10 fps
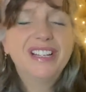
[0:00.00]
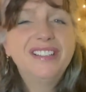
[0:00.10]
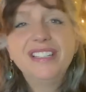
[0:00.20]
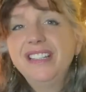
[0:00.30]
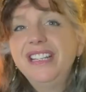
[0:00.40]

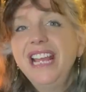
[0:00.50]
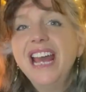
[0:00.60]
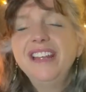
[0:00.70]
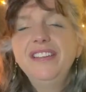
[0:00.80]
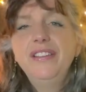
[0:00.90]
considered the
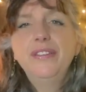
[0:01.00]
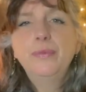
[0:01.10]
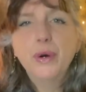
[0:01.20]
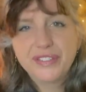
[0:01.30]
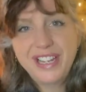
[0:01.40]
end of the
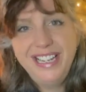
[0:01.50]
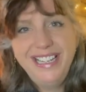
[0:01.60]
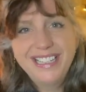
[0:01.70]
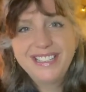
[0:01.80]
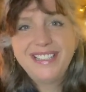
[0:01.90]

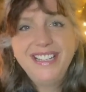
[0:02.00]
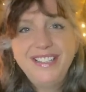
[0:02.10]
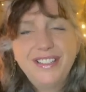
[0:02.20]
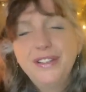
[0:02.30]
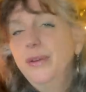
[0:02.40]
wassailing
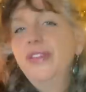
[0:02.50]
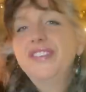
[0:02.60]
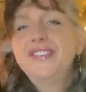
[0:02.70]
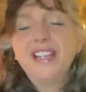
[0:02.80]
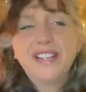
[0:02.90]
season on
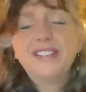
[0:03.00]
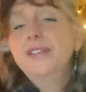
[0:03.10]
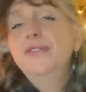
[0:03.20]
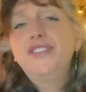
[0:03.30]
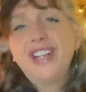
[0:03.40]
the
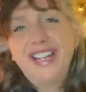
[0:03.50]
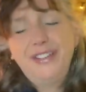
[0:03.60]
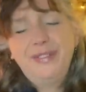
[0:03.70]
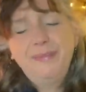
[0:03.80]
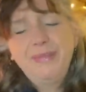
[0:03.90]
6th of
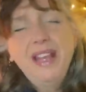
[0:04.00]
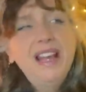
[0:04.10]
January.